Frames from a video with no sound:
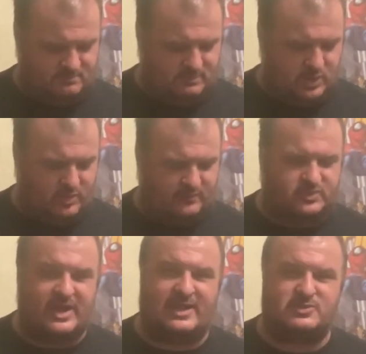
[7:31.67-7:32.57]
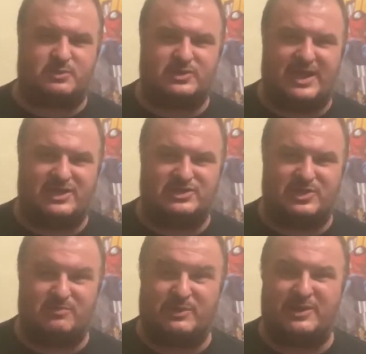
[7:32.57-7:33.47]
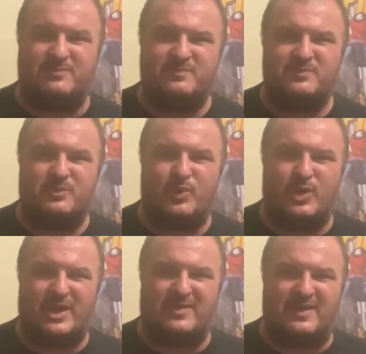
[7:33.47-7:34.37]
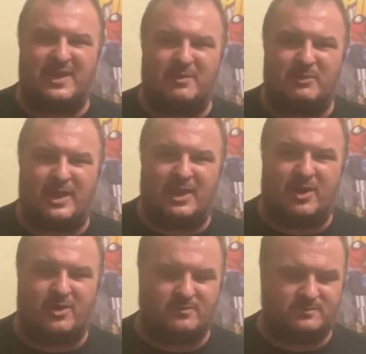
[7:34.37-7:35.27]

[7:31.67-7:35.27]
mode of transportation, but we'll get to him later.